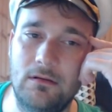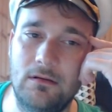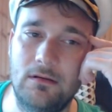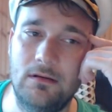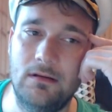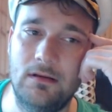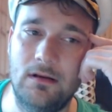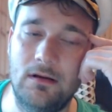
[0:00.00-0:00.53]

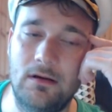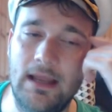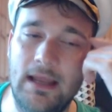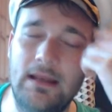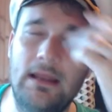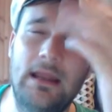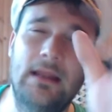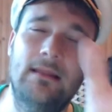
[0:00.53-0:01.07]
You know,
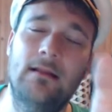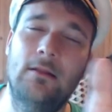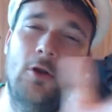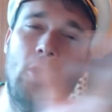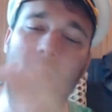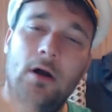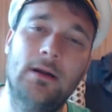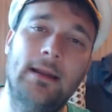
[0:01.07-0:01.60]
and the
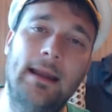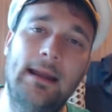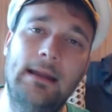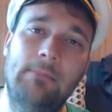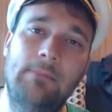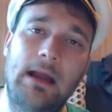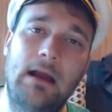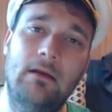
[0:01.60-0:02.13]
long game
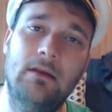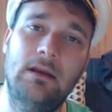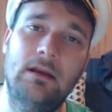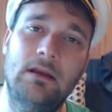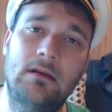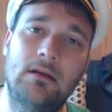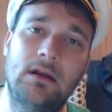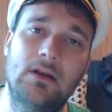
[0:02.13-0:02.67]

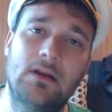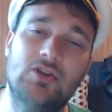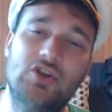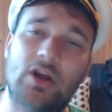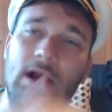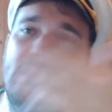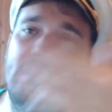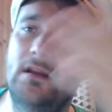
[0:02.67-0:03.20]
Paladin,
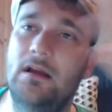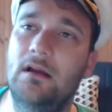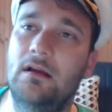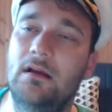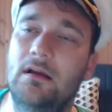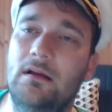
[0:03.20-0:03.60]
trying to,